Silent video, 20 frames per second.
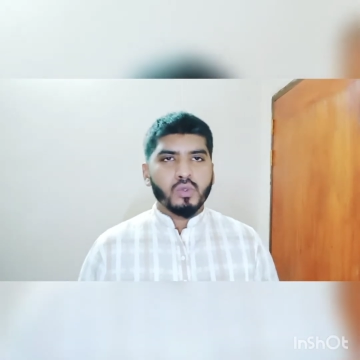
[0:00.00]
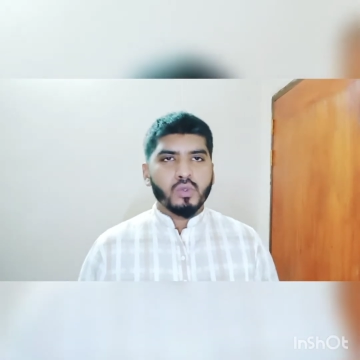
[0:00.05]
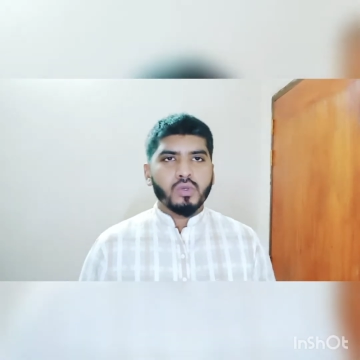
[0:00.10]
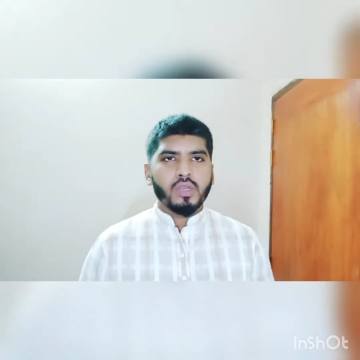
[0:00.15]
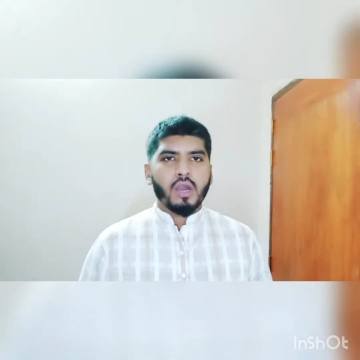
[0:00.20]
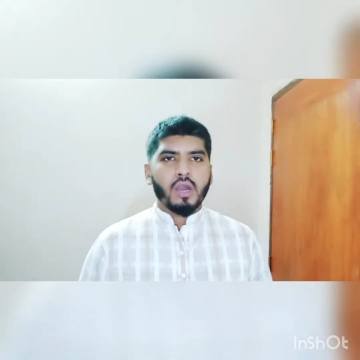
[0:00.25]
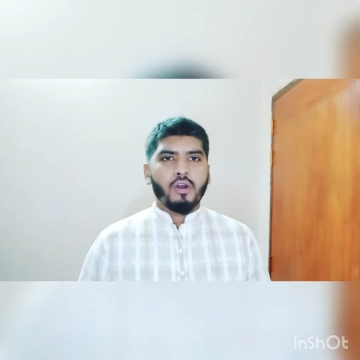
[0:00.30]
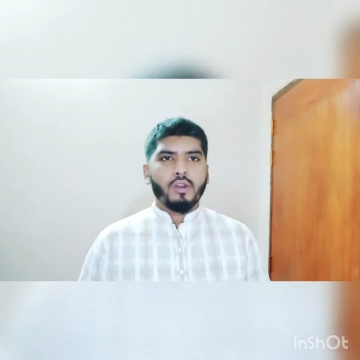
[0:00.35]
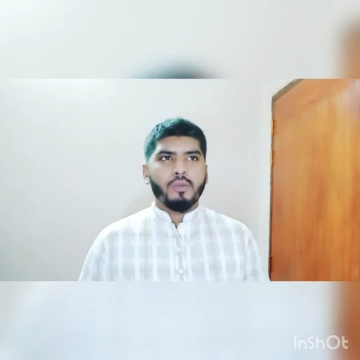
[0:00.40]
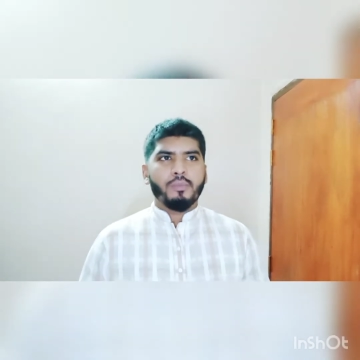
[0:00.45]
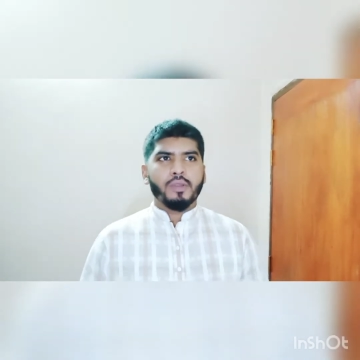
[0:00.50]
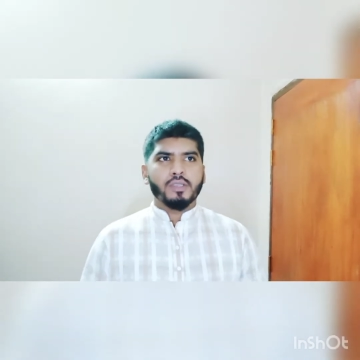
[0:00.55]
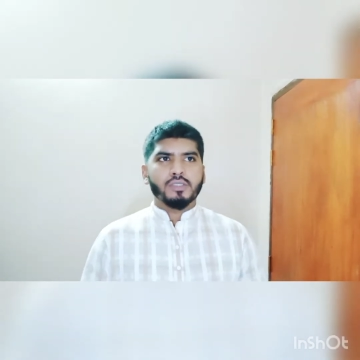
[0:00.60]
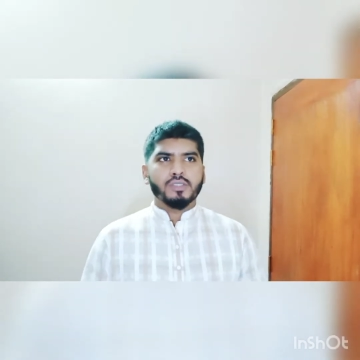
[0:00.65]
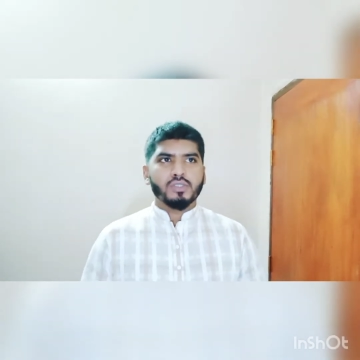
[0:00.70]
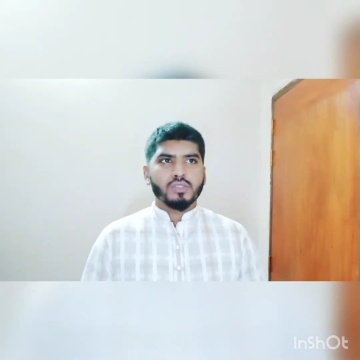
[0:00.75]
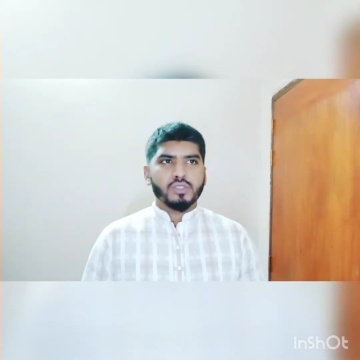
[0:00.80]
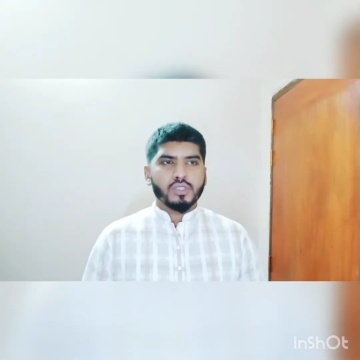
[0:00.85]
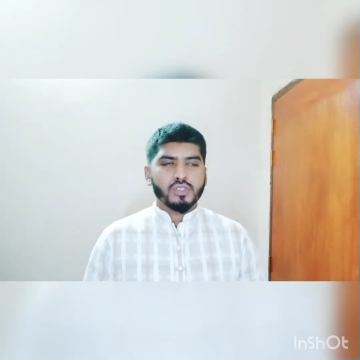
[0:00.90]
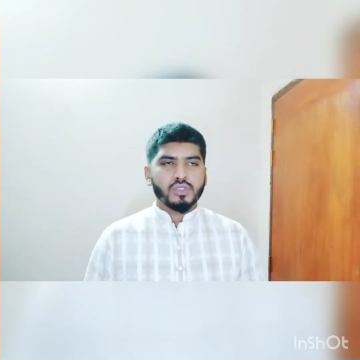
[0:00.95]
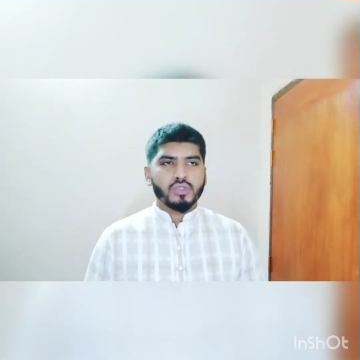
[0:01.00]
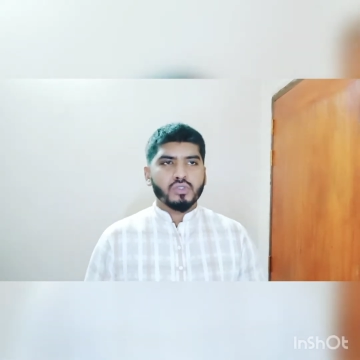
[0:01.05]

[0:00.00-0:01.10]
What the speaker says: Today our presentation